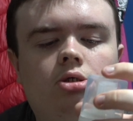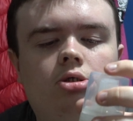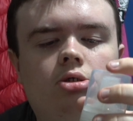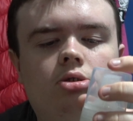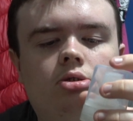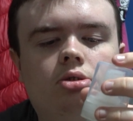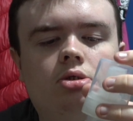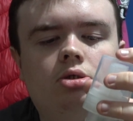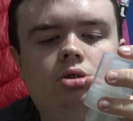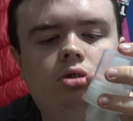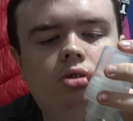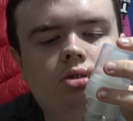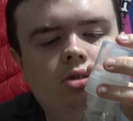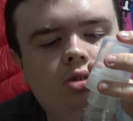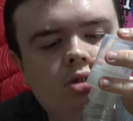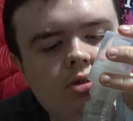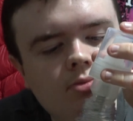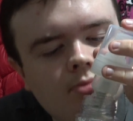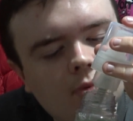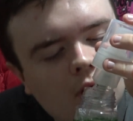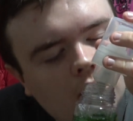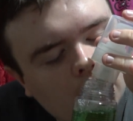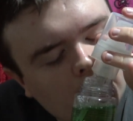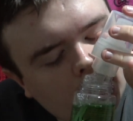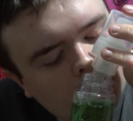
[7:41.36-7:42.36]
So you can
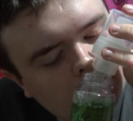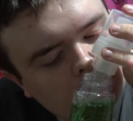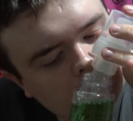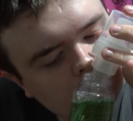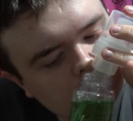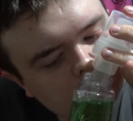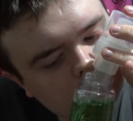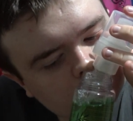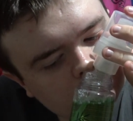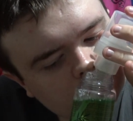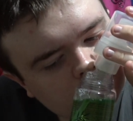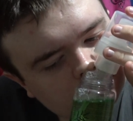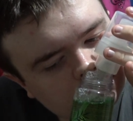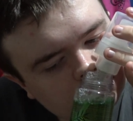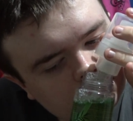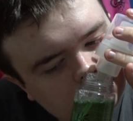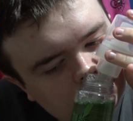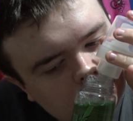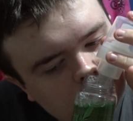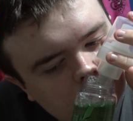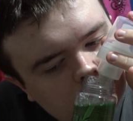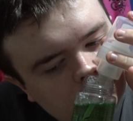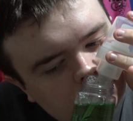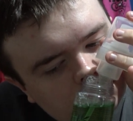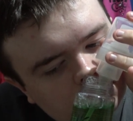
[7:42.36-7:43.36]
smell it.
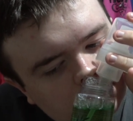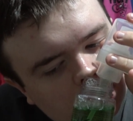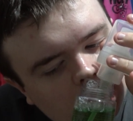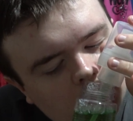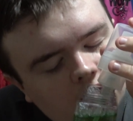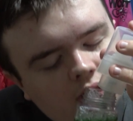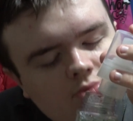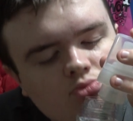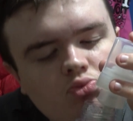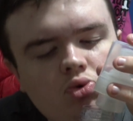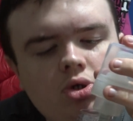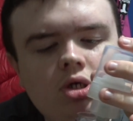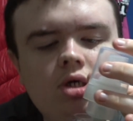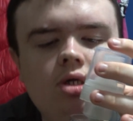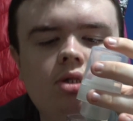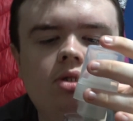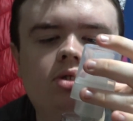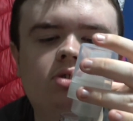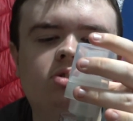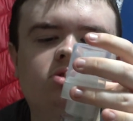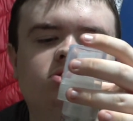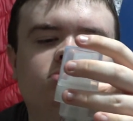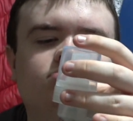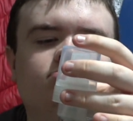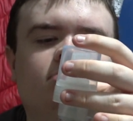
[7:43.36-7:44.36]
I can really
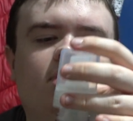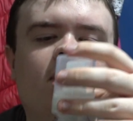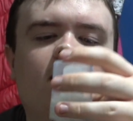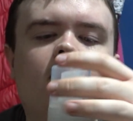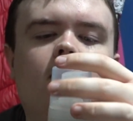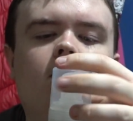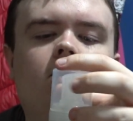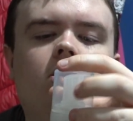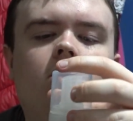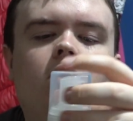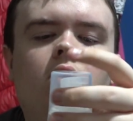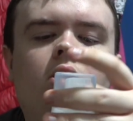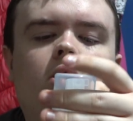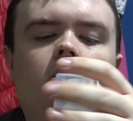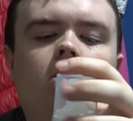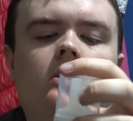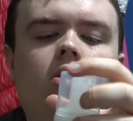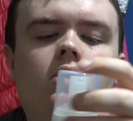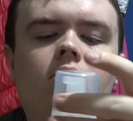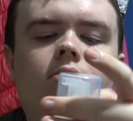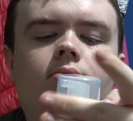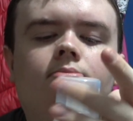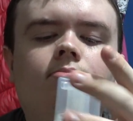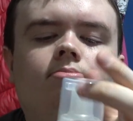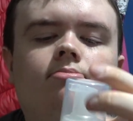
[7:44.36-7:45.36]
smell
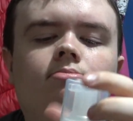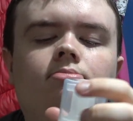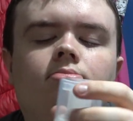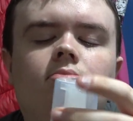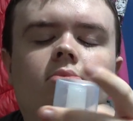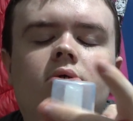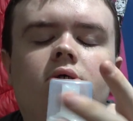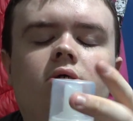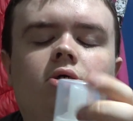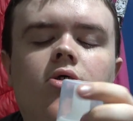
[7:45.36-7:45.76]
um,